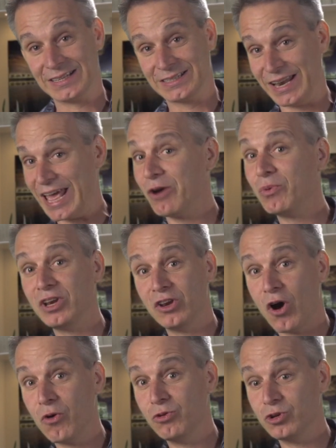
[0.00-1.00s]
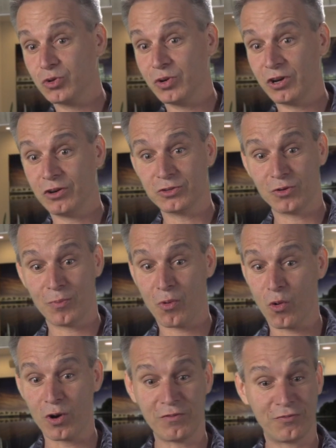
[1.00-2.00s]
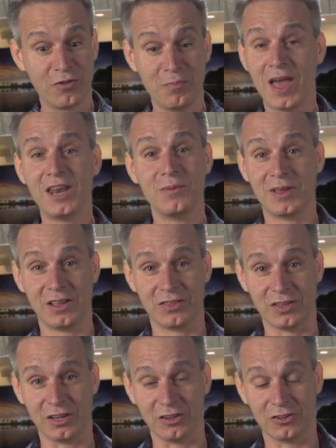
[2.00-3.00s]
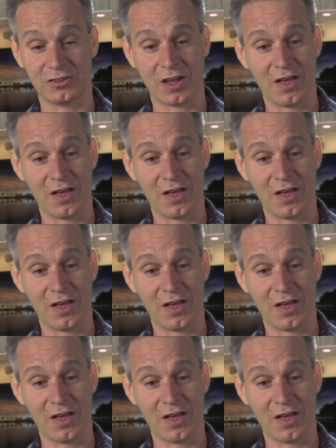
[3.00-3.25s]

Today we know neutrinos are important for many, many things.